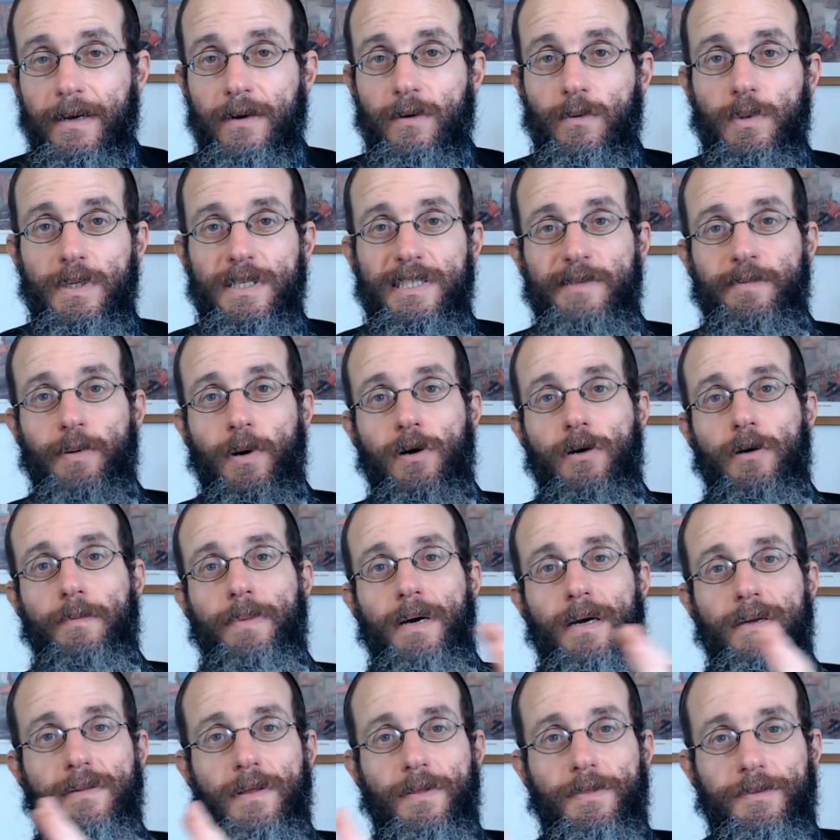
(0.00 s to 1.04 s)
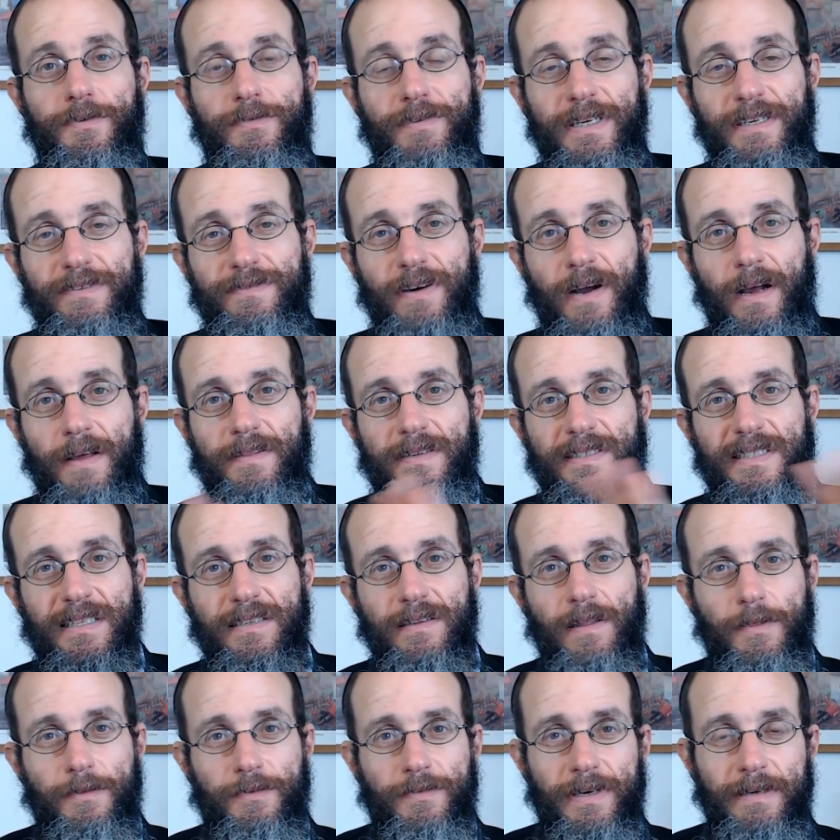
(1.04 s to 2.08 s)
We spoke about the three fathers and
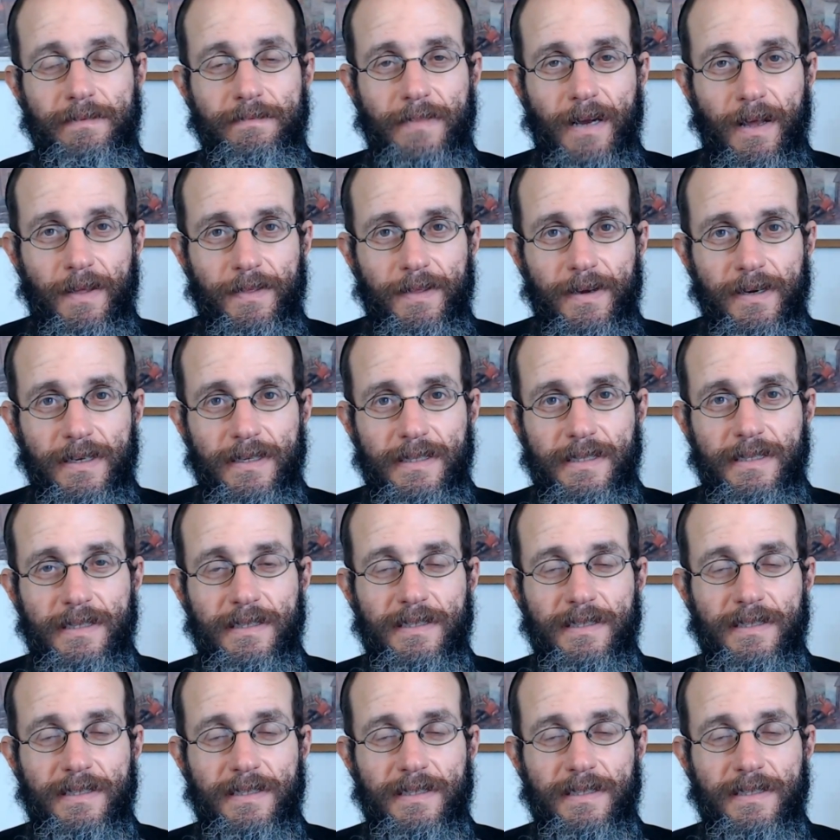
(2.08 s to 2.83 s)
the three mothers.